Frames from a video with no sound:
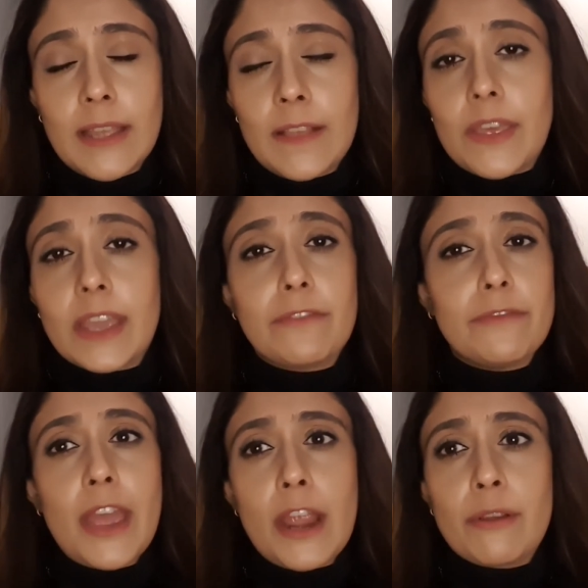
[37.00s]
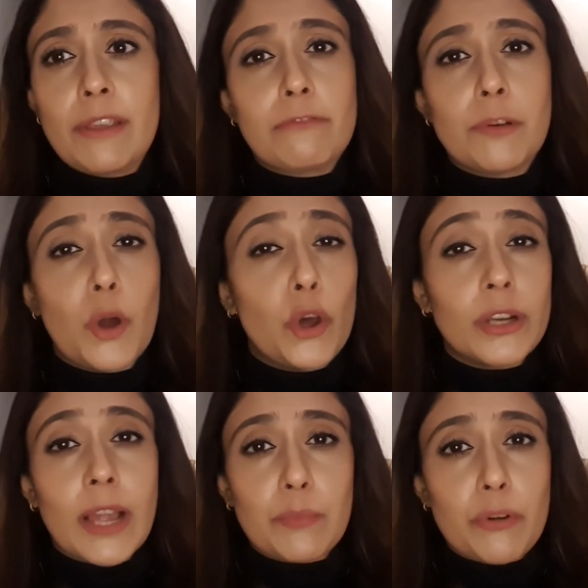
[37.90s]
They can vary from
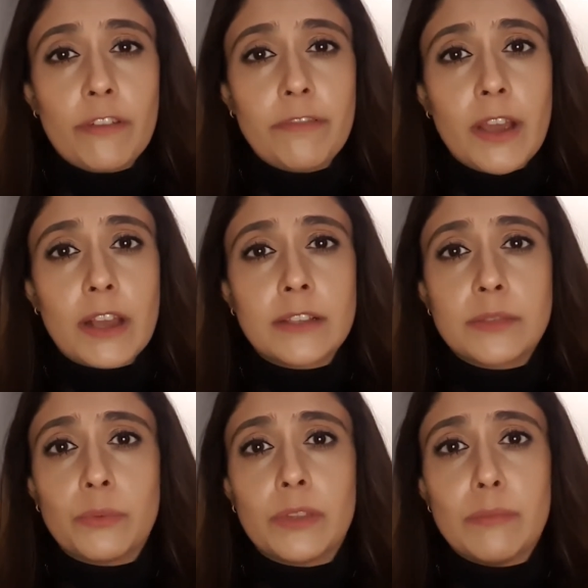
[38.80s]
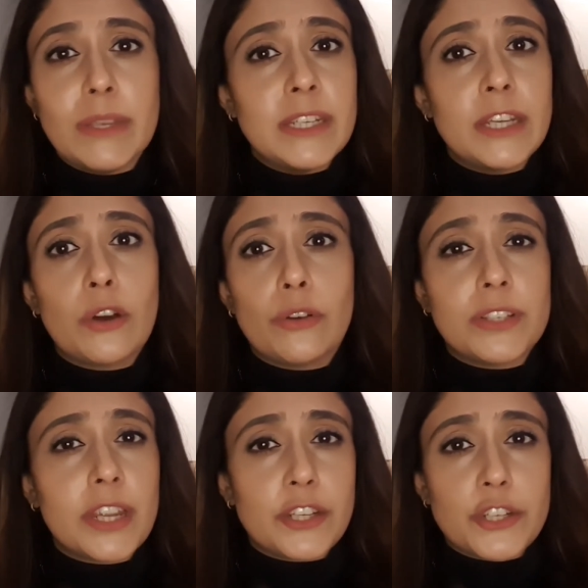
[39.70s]
online profiles with media
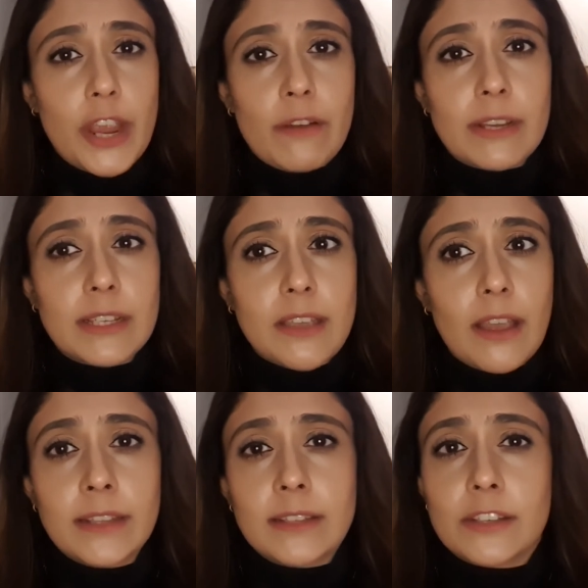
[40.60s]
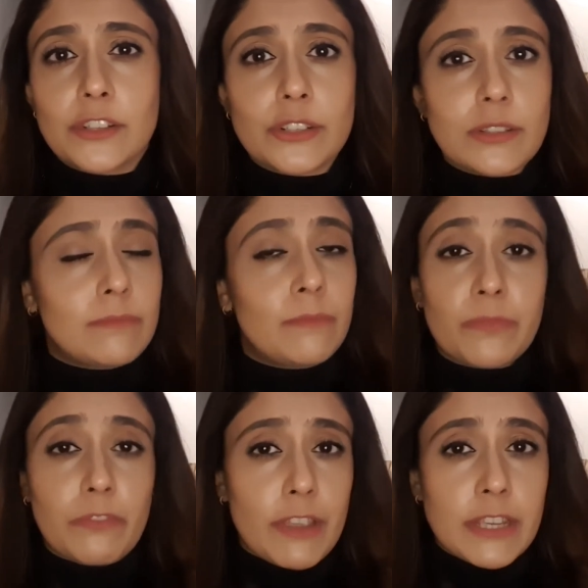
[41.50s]
content sharing sites such as
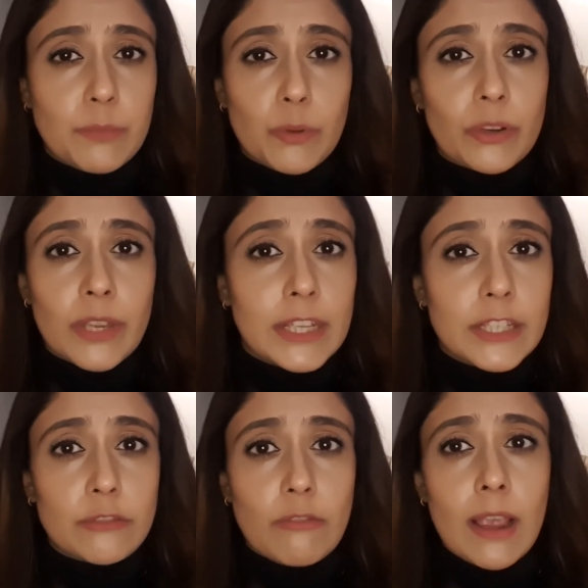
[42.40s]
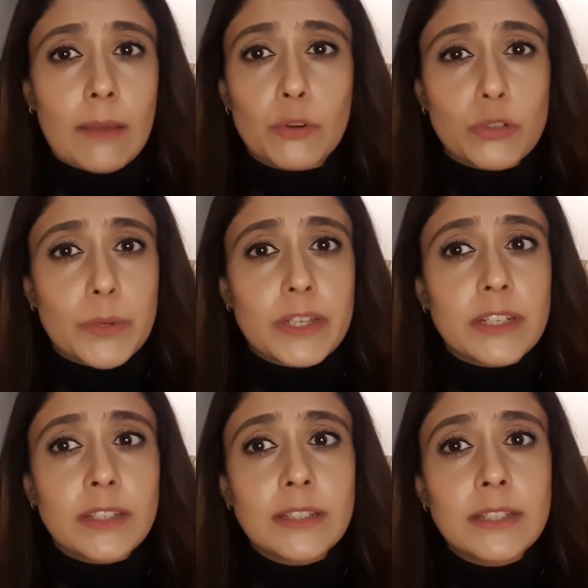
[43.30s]
Facebook, Instagram, or
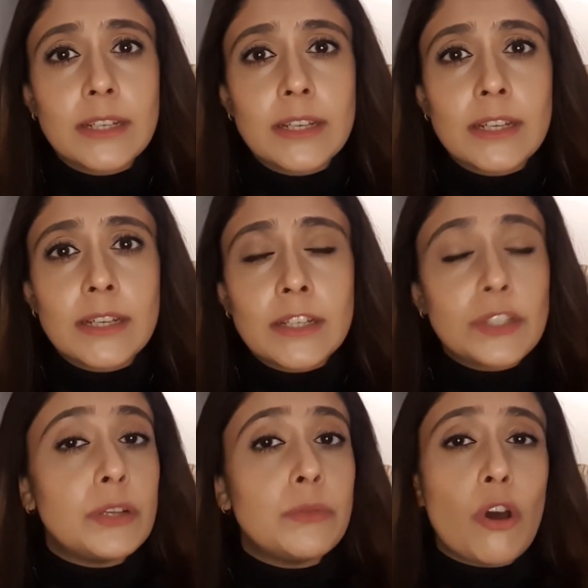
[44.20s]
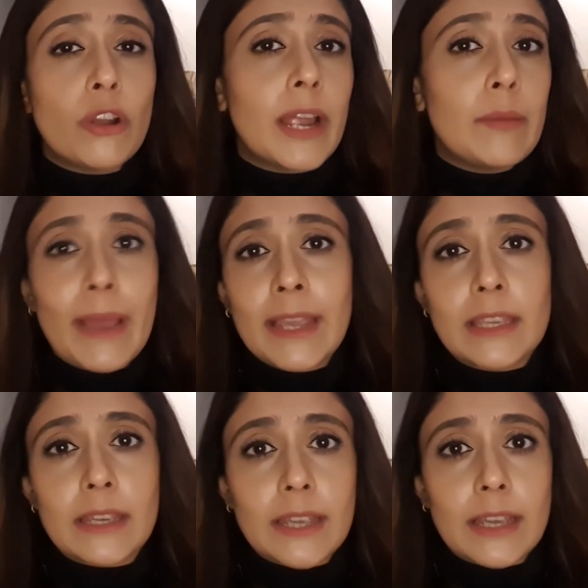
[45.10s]
Twitter, to online
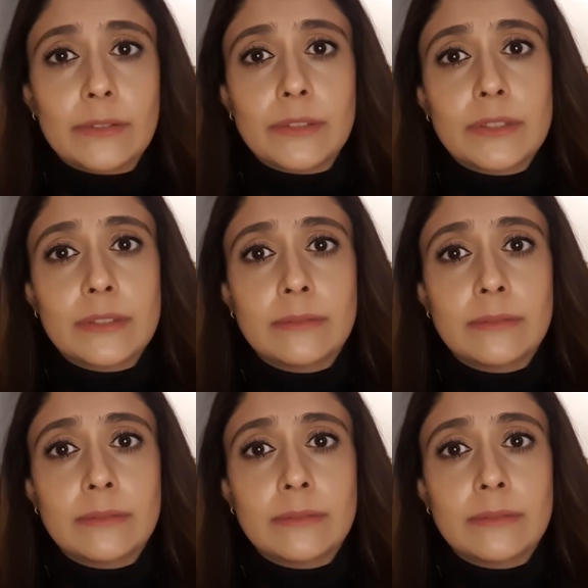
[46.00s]
banking accounts,